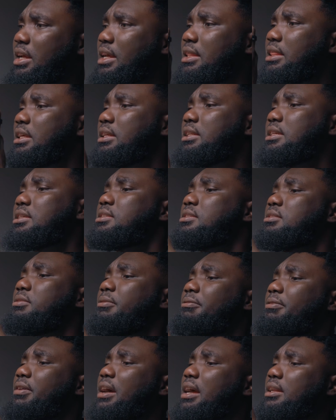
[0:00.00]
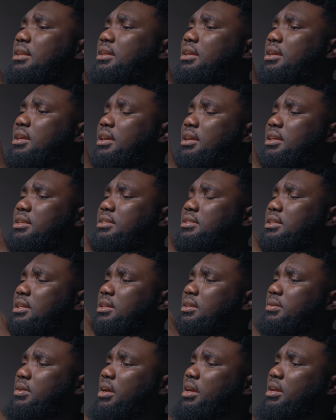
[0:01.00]
I think this is the fan
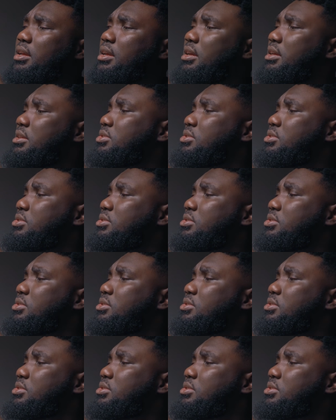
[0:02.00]
sink right here.